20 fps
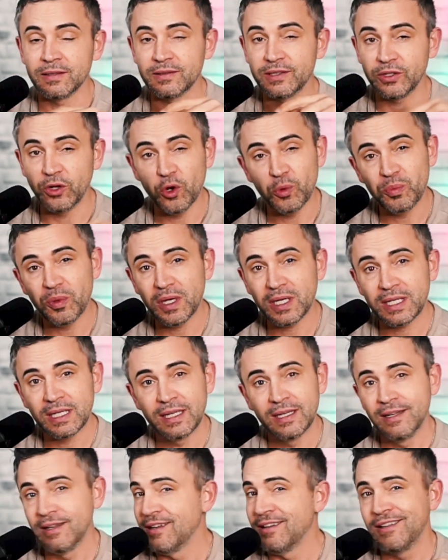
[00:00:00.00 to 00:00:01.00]
The notebook,
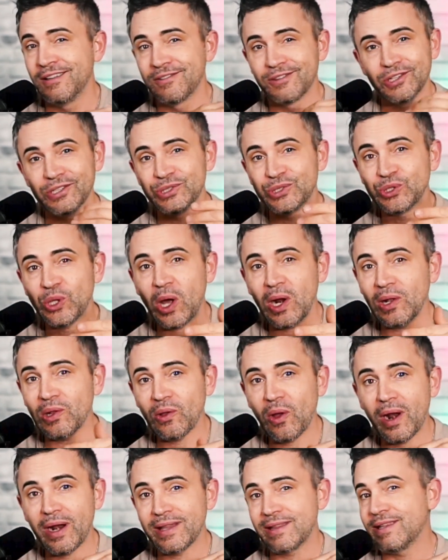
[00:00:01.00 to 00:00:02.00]
there's not a
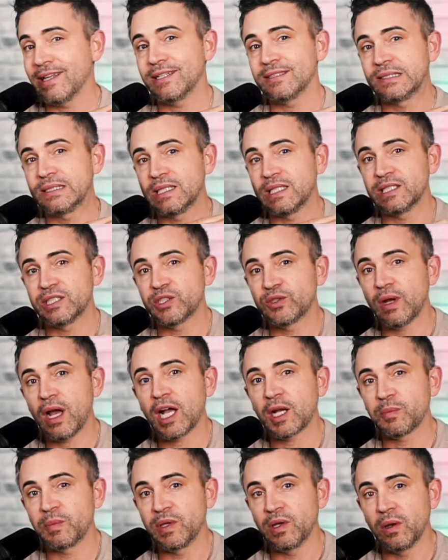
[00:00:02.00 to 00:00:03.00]
lot of things to
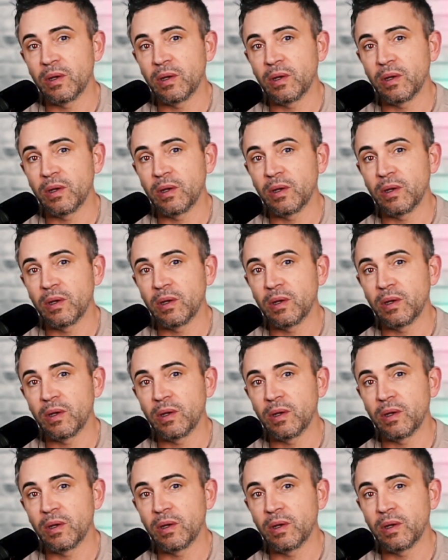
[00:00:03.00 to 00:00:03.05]
distract me.